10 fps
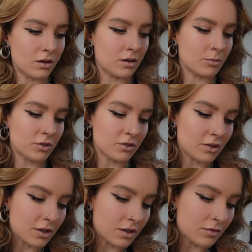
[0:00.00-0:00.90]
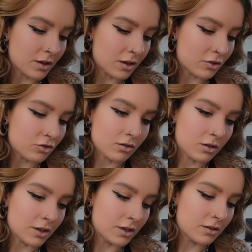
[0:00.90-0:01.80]
I'm just going to give that a
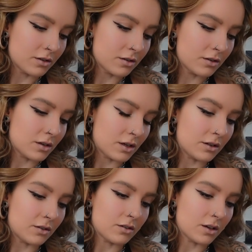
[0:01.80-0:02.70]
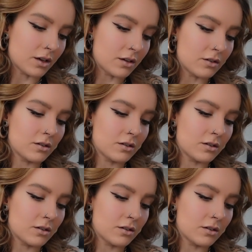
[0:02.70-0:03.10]
try instead.